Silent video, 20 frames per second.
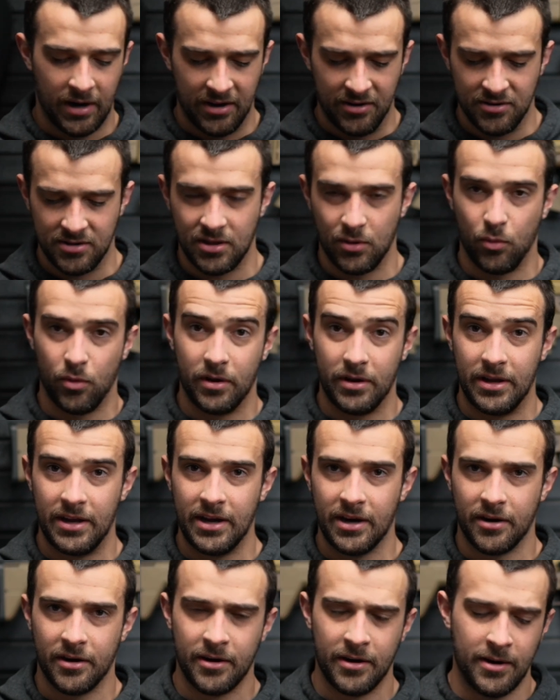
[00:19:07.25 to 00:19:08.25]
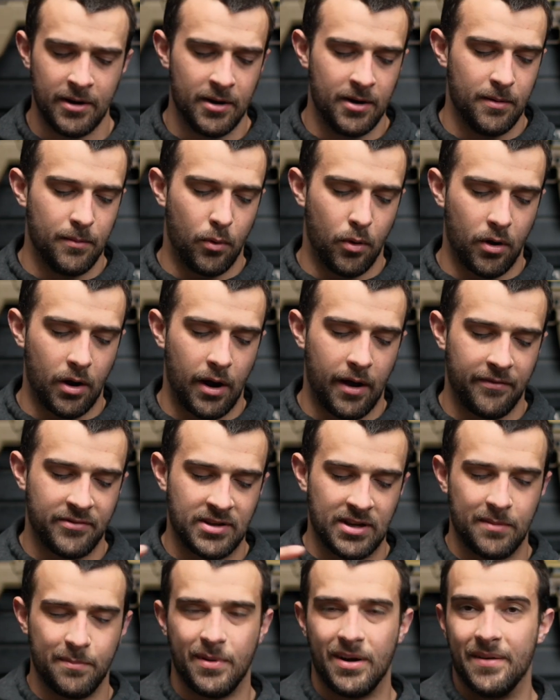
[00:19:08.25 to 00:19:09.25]
I use the one here more
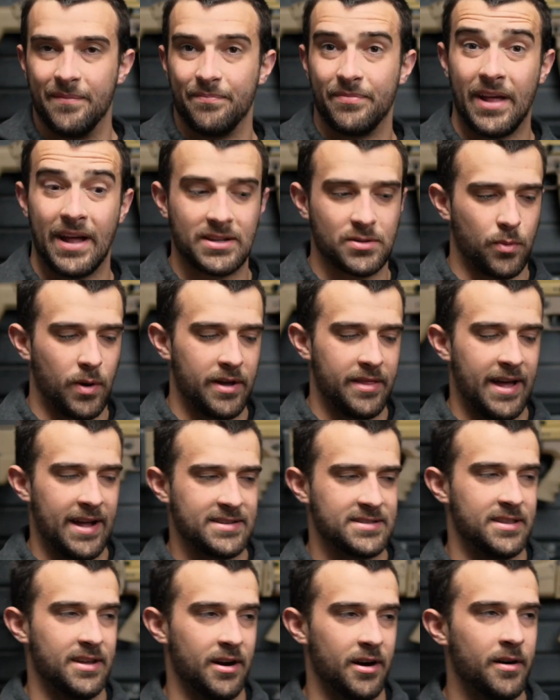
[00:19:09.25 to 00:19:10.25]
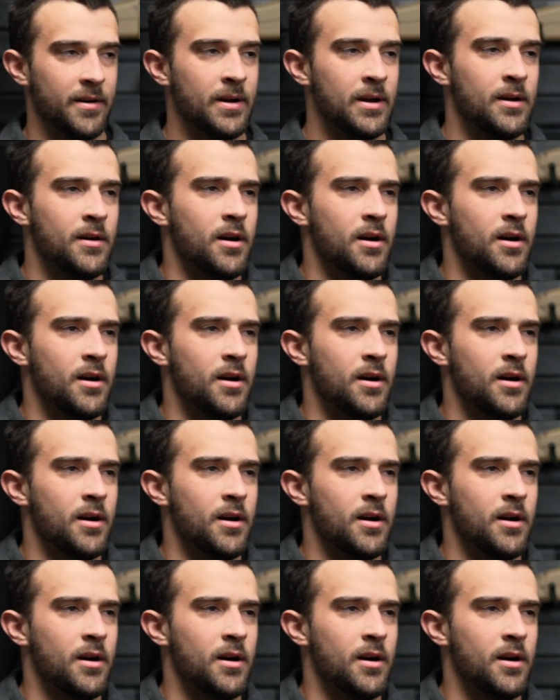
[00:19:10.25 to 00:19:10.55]
often, but that's why that's there.